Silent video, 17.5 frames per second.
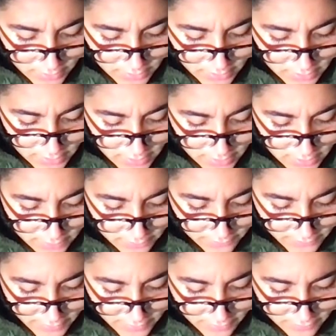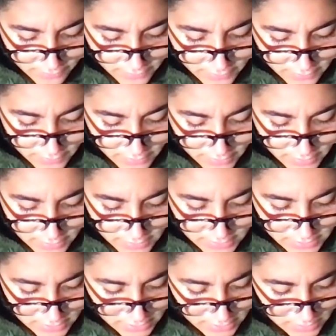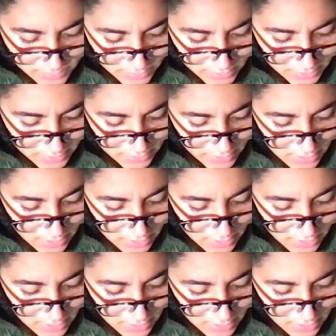day 5 year and 6 month.